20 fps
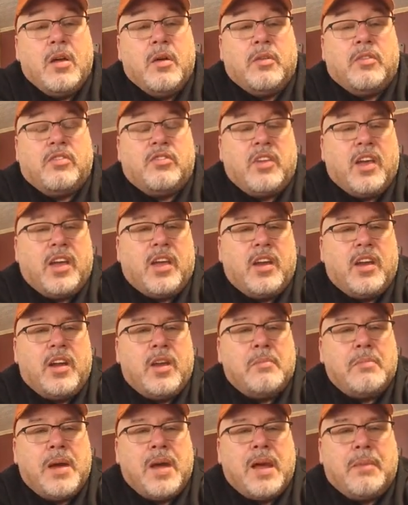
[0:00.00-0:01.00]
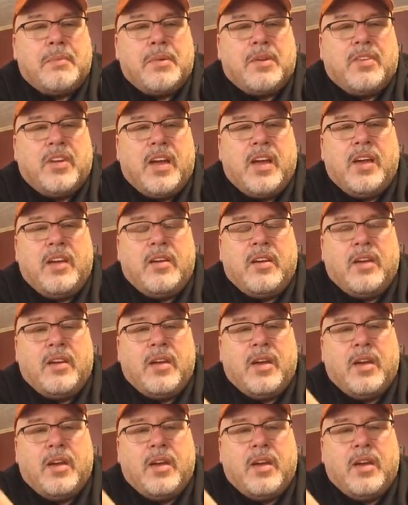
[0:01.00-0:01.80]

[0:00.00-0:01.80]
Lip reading: Stick it in a baked potato